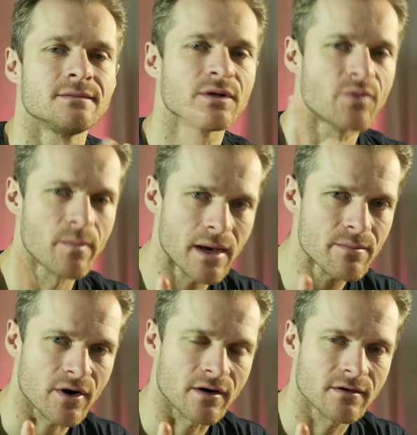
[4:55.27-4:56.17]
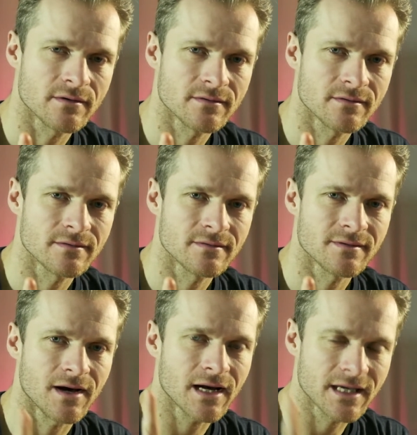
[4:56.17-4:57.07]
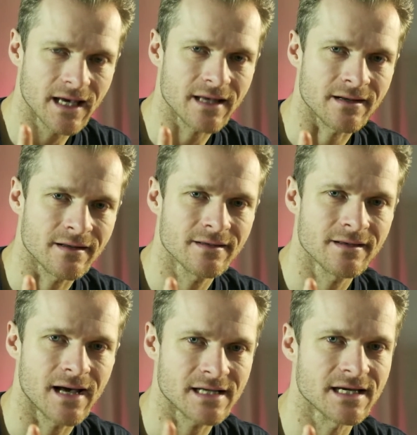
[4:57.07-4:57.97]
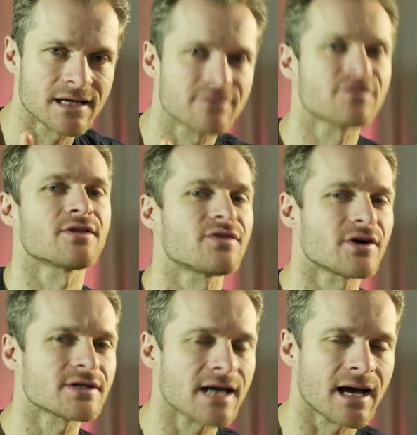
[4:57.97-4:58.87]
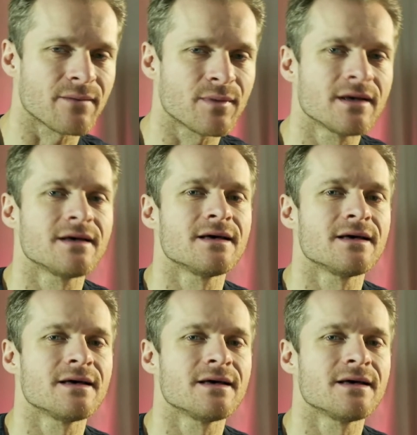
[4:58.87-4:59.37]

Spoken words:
But remember, again, I say it for the third time,